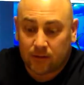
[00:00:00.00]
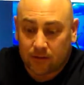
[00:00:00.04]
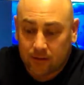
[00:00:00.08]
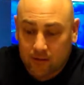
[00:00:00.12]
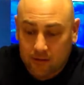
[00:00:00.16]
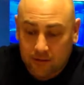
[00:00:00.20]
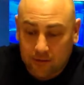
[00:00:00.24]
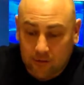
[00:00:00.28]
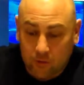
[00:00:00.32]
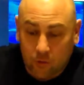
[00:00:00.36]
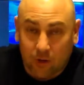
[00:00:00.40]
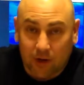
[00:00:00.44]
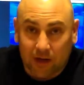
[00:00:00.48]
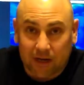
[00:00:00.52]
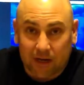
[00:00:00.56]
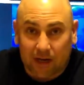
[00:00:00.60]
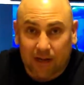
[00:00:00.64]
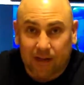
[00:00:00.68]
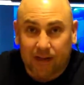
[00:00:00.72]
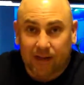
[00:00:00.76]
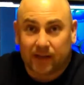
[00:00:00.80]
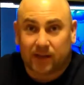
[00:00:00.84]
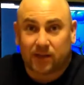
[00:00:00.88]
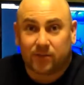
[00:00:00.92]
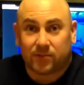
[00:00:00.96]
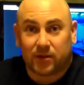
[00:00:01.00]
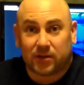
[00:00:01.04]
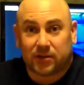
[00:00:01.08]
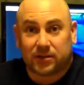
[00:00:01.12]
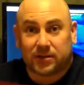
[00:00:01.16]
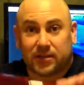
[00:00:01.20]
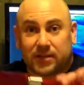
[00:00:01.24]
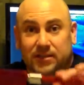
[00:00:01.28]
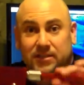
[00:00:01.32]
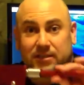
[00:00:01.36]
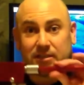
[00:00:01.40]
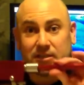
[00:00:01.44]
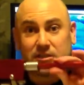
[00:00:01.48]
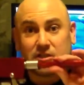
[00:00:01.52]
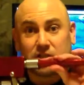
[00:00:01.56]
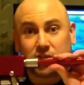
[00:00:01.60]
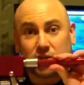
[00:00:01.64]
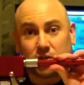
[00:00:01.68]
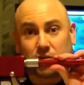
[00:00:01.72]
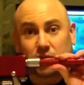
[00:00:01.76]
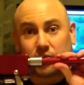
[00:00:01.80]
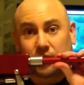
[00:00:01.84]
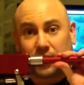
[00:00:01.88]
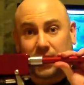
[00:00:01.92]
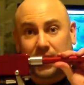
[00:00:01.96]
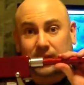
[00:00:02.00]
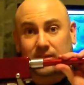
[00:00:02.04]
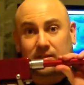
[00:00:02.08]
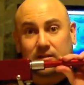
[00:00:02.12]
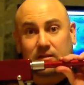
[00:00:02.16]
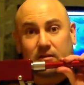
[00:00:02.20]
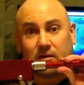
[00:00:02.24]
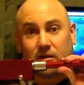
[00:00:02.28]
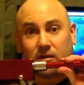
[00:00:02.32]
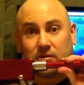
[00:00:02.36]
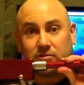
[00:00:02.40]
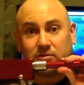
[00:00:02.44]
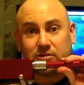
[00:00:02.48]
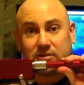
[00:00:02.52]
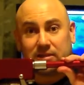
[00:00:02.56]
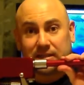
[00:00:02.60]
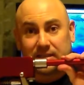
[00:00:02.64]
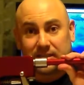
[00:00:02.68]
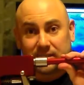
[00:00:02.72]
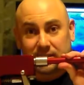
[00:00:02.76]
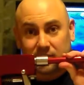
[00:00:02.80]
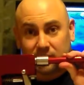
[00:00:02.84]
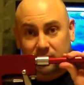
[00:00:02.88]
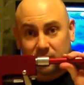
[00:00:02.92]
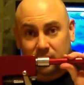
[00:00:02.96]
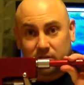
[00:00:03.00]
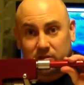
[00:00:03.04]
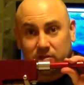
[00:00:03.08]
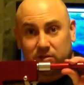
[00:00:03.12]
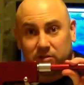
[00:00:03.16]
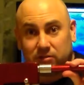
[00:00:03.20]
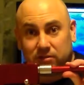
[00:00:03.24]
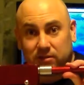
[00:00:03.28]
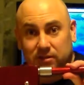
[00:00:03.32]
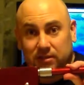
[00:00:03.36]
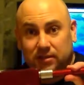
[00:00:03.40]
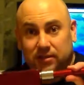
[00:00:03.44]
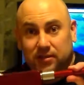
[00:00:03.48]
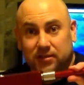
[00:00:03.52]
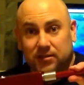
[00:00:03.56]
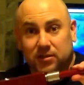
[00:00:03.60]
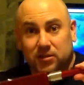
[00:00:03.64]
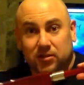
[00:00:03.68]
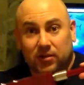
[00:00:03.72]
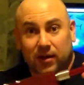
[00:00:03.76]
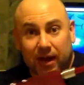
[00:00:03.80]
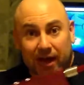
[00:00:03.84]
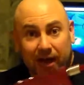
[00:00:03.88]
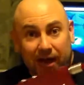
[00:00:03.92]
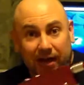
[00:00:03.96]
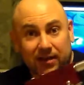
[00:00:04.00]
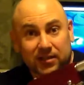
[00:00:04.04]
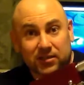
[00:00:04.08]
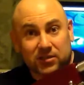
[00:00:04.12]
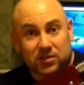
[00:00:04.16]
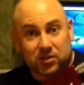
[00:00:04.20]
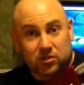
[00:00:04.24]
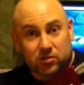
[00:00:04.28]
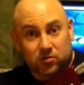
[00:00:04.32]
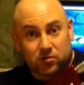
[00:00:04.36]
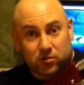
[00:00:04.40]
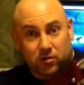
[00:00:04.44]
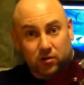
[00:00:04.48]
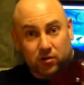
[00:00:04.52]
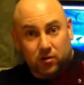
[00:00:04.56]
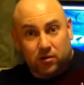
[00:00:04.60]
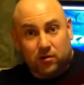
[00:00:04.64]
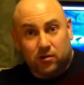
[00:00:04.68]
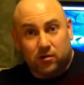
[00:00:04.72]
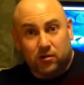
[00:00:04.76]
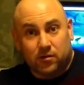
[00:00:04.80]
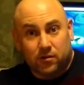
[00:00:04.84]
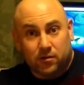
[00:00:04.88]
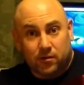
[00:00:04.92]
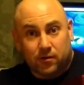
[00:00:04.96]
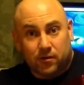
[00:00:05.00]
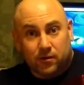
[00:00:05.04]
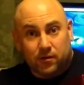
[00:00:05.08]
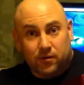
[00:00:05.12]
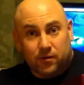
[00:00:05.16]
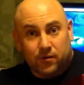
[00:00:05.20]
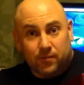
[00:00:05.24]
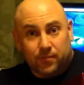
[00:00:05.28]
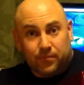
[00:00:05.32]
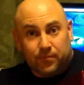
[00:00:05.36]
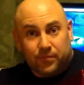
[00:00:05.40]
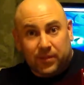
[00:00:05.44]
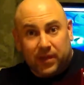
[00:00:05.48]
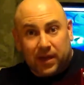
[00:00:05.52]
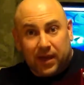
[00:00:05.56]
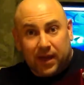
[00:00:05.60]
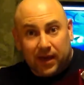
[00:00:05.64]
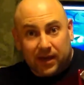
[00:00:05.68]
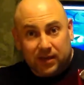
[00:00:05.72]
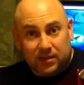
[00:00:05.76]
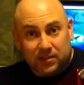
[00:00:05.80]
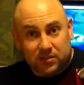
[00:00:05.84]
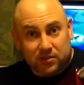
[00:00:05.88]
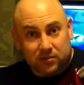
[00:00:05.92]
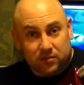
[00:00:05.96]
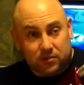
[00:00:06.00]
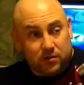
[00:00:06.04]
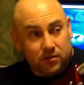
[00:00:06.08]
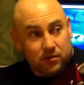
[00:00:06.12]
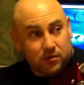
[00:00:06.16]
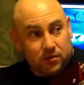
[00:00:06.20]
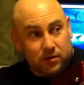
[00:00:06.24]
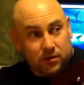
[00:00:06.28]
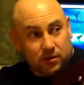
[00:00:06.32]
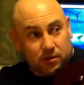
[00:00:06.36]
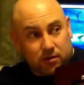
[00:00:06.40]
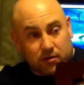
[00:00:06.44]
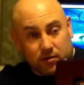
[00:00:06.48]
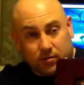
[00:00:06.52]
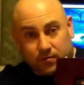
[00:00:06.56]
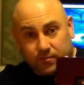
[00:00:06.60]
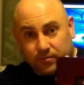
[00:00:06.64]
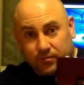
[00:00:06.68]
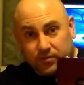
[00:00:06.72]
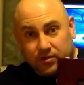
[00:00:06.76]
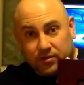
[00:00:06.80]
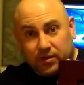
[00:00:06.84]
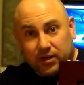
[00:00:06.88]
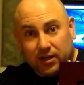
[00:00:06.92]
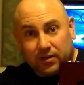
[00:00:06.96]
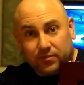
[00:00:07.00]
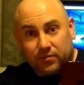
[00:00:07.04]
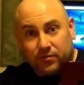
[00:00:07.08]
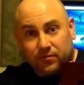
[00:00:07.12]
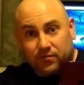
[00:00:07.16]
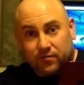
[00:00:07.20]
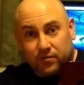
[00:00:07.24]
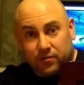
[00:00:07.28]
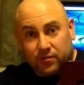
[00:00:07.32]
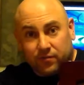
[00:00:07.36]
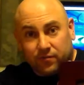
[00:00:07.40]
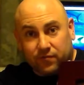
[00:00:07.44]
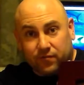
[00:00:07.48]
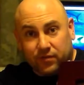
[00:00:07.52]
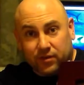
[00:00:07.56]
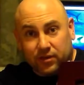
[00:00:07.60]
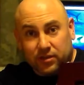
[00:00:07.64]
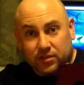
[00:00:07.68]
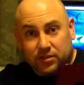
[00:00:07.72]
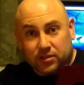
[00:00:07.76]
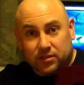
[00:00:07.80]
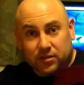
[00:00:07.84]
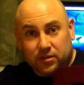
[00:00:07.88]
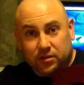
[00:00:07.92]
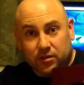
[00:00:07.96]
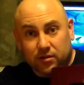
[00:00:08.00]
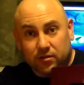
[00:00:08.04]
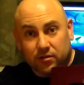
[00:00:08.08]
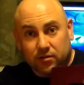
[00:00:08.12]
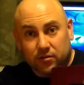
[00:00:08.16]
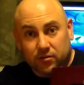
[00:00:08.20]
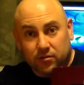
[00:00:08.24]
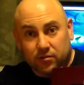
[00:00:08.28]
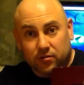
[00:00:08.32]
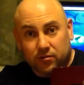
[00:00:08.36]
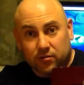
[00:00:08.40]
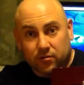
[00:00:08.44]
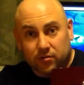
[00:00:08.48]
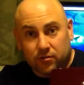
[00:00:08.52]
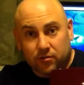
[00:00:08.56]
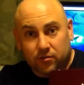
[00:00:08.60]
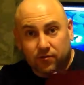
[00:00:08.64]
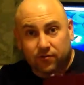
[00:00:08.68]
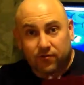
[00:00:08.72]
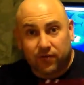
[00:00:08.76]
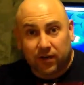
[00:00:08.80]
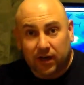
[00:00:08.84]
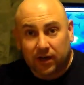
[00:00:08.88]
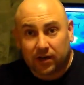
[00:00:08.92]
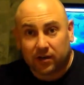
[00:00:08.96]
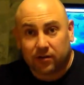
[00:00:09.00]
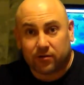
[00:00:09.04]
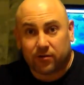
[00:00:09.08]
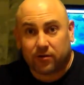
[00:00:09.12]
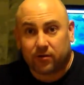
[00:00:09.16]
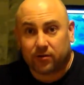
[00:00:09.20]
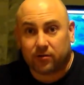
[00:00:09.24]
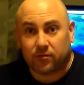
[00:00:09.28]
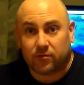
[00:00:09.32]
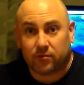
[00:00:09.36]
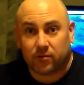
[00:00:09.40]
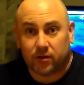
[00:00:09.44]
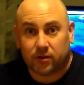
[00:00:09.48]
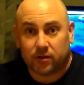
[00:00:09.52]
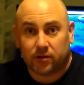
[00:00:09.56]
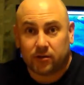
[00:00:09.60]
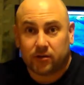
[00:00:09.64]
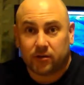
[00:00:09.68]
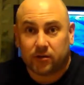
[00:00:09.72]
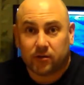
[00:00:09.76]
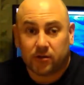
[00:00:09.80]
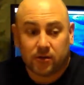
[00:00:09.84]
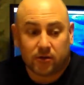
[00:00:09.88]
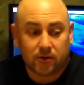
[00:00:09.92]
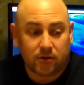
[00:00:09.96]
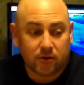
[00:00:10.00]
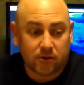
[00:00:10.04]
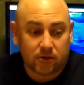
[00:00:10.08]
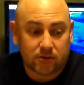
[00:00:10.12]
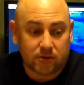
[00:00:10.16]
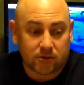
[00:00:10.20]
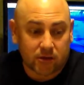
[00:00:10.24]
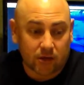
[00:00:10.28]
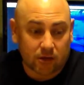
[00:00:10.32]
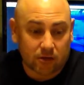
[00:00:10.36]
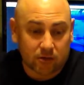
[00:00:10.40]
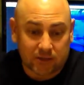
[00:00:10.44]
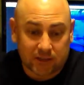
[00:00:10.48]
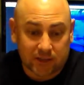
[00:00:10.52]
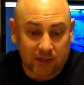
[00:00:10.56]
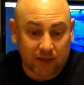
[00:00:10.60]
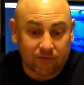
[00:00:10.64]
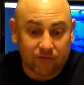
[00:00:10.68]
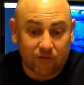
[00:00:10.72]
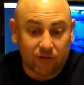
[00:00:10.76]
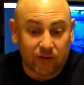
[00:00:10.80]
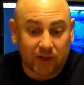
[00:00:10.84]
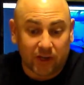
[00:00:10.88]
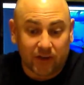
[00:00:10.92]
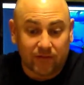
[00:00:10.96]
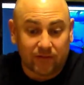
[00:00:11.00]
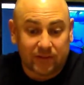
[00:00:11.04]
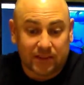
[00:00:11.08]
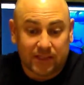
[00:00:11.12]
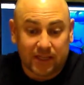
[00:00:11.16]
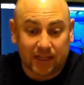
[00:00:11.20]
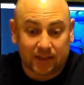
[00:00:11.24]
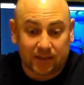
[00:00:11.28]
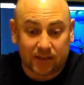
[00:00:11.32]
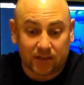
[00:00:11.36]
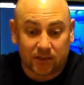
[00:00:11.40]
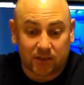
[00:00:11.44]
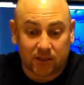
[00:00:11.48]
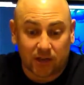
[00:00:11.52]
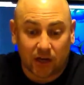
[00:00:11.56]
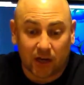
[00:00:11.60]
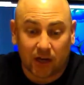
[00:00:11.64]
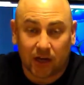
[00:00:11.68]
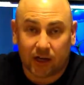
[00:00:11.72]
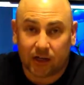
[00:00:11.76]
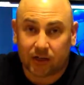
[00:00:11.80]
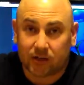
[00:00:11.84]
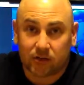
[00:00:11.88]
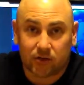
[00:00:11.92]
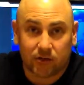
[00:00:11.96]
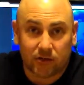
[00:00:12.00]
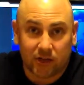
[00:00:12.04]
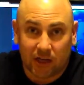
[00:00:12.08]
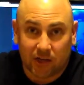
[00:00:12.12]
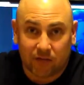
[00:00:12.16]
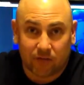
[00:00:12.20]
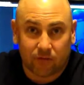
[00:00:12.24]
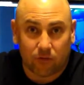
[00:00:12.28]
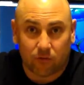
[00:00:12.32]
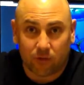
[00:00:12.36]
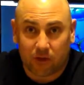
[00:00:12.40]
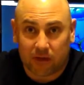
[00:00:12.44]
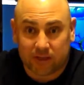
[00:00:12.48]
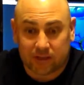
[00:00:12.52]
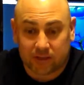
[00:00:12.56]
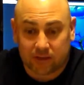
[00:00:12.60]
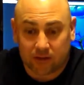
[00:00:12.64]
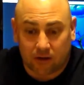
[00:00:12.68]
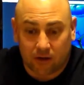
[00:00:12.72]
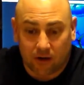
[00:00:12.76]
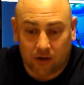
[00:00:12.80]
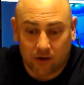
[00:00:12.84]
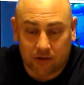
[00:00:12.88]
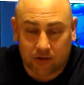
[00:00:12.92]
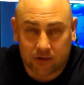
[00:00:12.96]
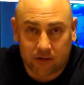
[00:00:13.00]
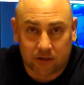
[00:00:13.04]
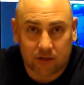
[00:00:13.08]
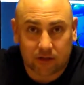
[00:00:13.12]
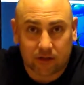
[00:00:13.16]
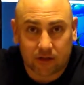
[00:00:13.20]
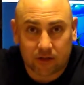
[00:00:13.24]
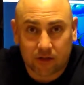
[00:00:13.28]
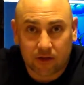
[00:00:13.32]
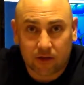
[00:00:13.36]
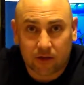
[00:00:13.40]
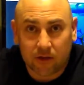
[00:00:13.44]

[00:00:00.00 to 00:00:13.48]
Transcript: the one I like about this is you don't crack the cartridge until you're using it. So as you're aiming for your fish, you fire it, right? So say if you never take the shot, you never waste the cartridge,